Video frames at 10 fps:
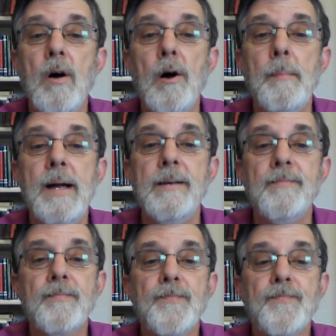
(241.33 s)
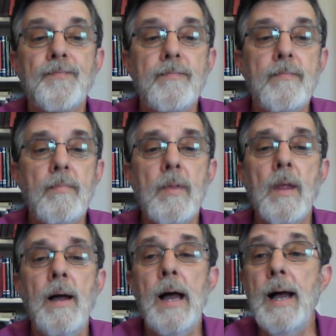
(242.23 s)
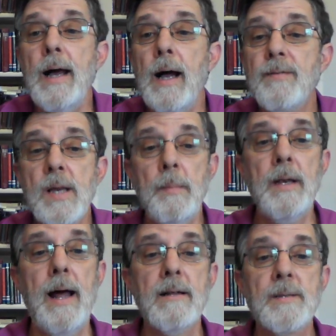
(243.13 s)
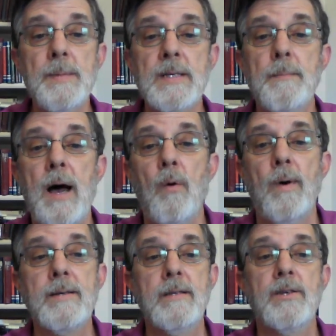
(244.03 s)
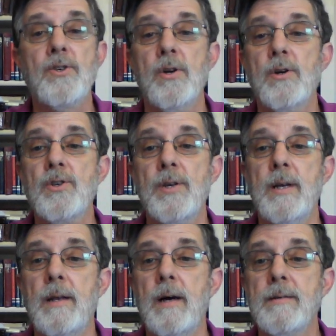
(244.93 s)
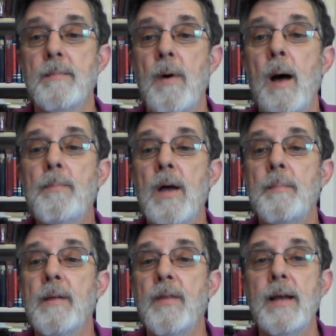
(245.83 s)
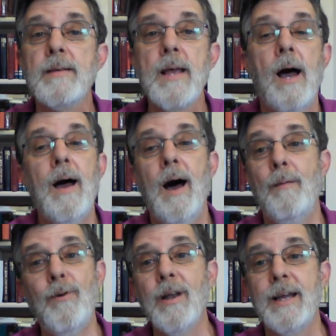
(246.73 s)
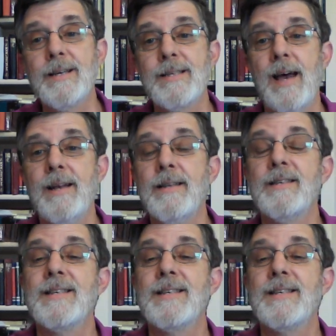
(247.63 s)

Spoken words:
Amen. I have some announcements about Wesley Church and some upcoming things. I'm really excited.